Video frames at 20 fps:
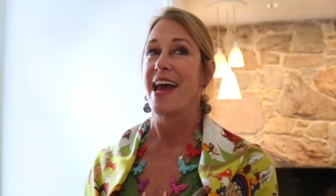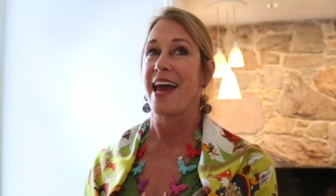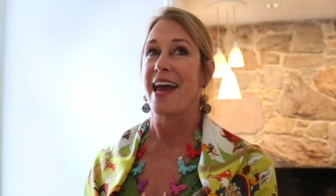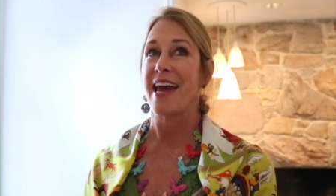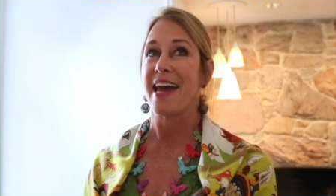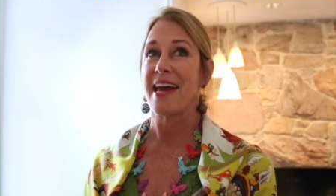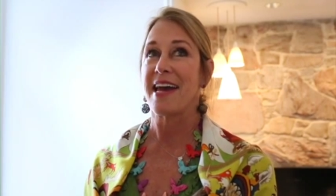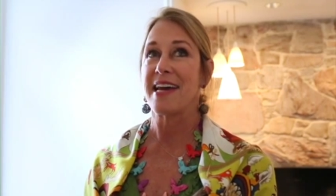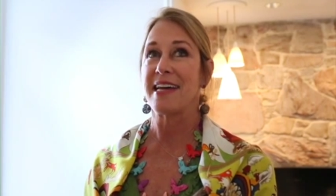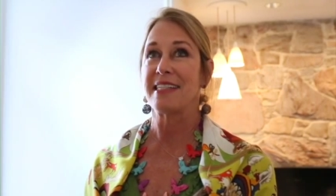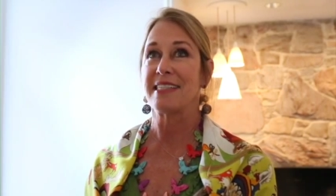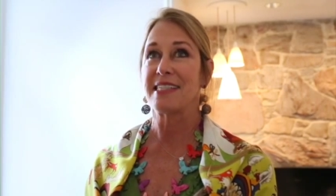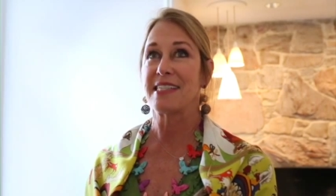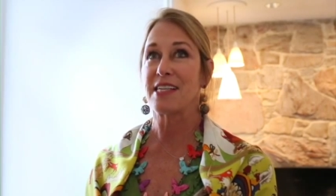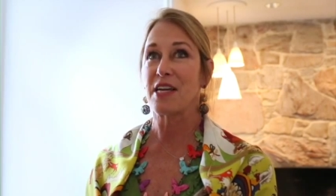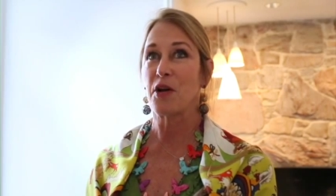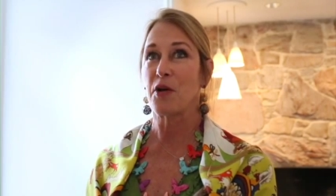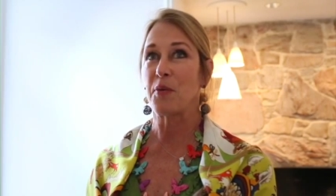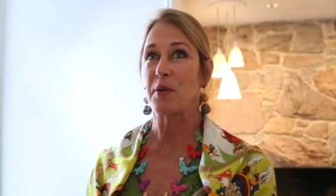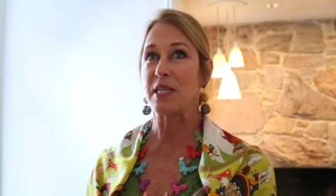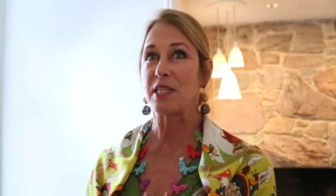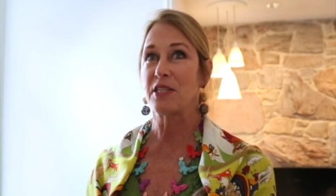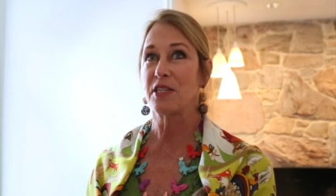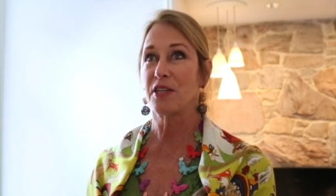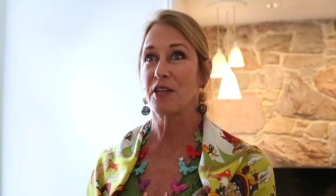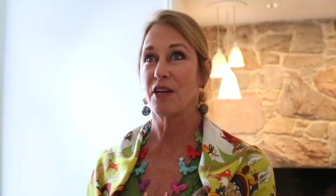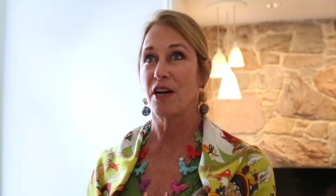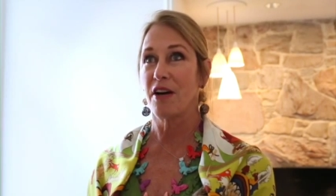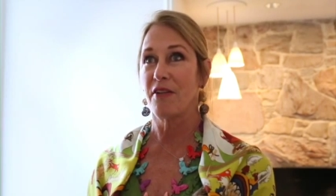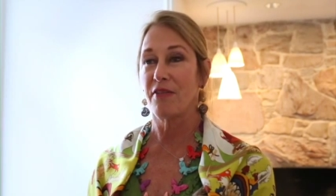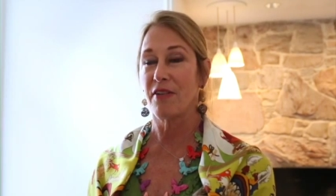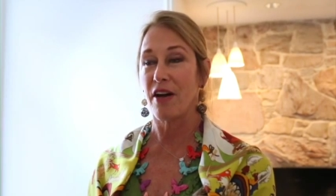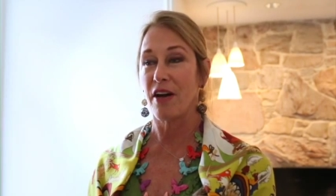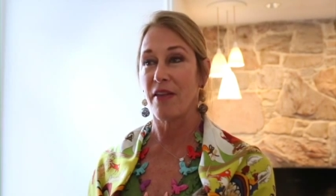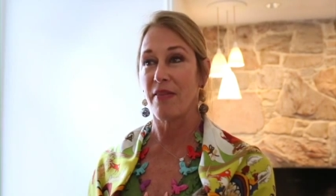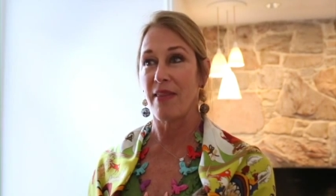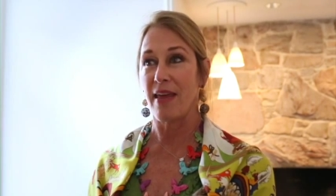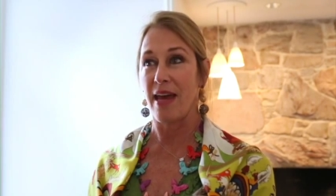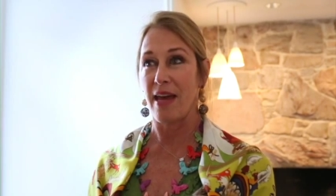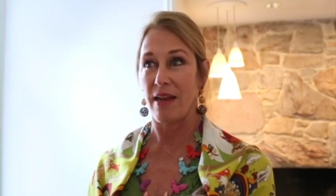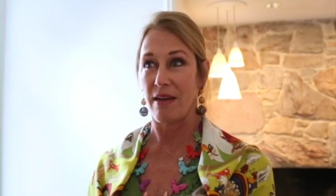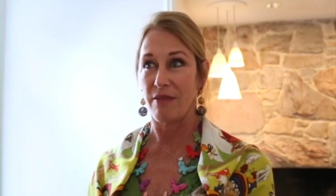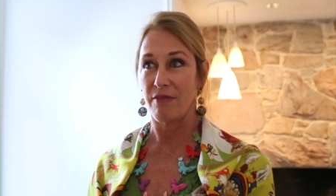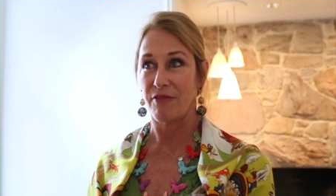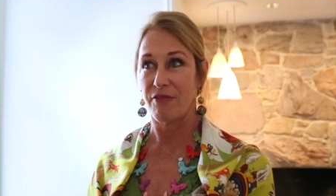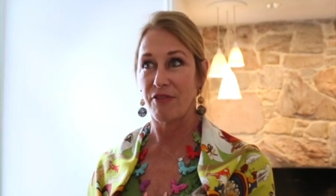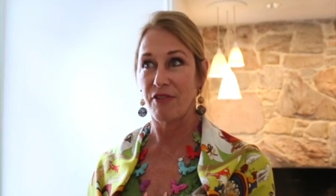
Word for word: And so we took off on that